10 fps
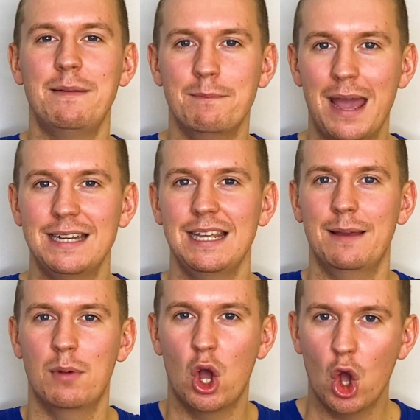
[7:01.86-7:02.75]
met
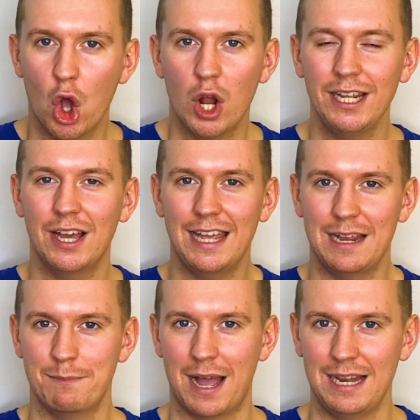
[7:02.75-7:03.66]
him earlier in
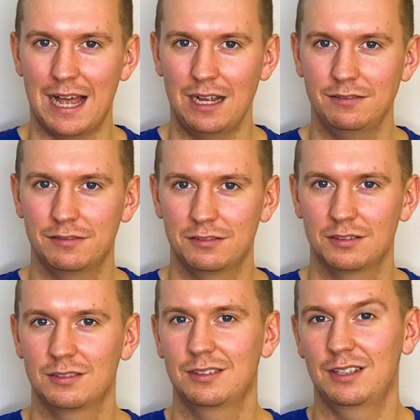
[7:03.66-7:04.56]
my life,
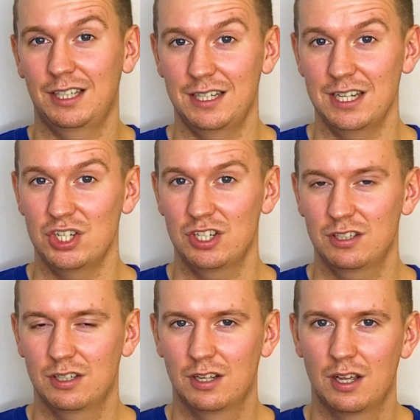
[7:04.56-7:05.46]
the condition,
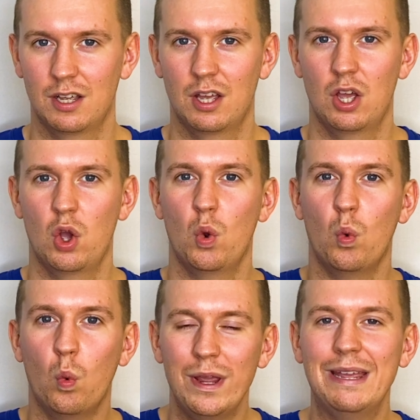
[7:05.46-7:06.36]

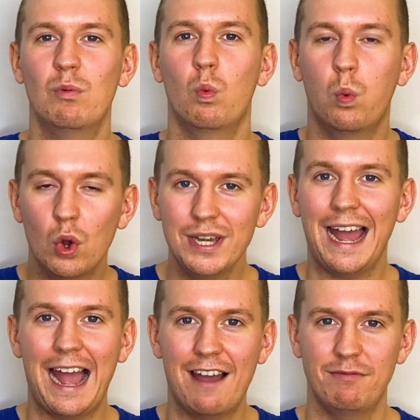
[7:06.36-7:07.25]
we would
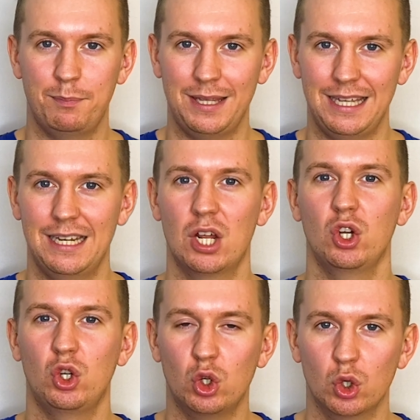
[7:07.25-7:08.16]
have been
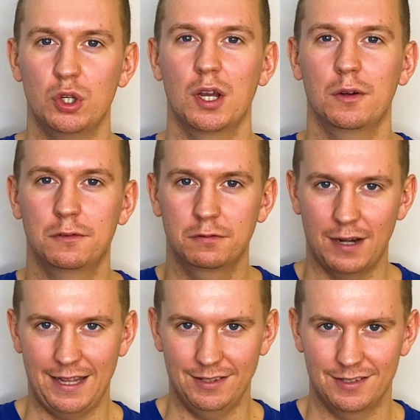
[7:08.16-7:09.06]
good
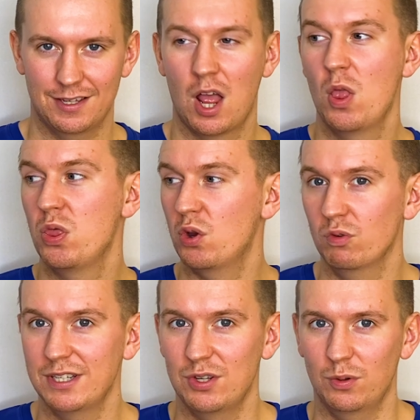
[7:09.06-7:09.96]
friends, the
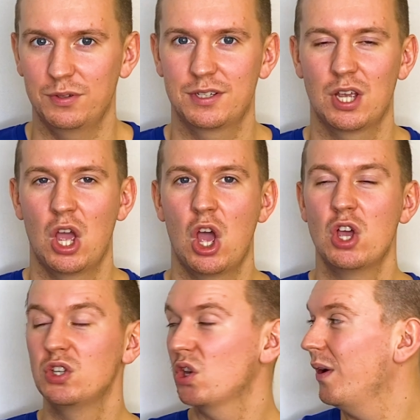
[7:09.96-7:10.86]
result.
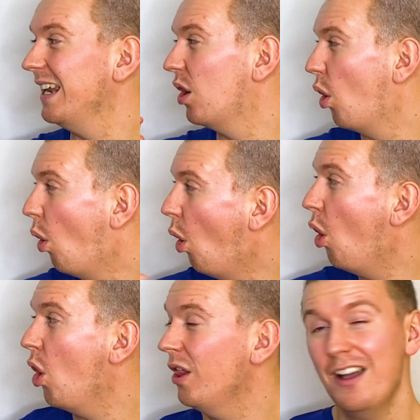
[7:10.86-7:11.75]
So in
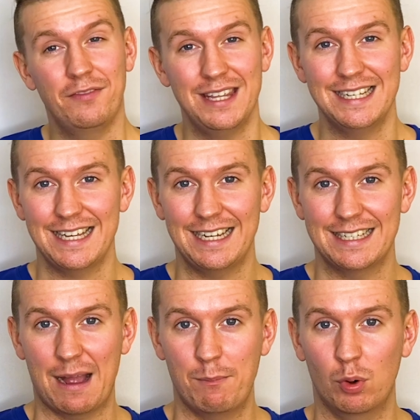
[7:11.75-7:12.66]
all of these
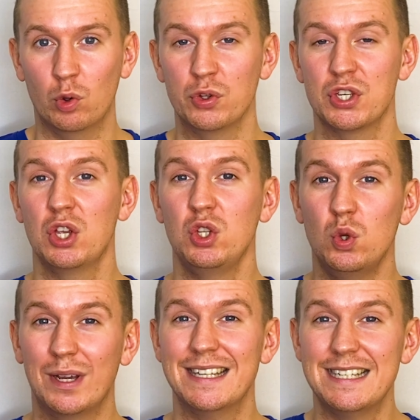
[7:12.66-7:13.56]
examples, you
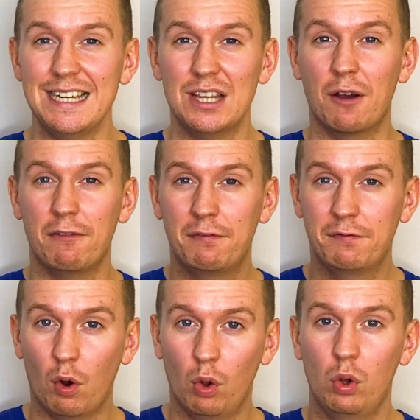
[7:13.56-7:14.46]
can see the
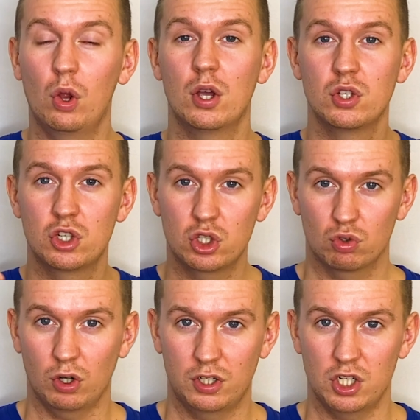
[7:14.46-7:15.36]
full
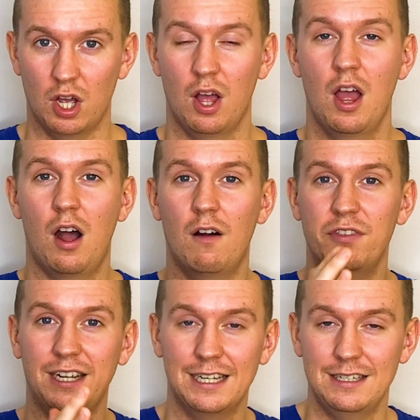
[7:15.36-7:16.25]
structure of the
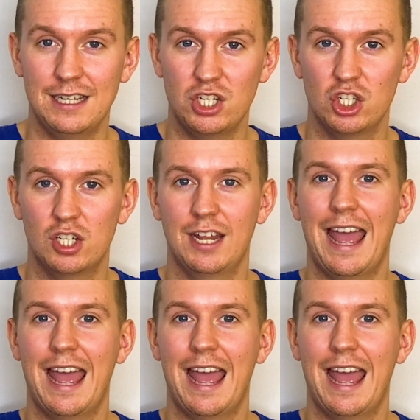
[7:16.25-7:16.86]
condition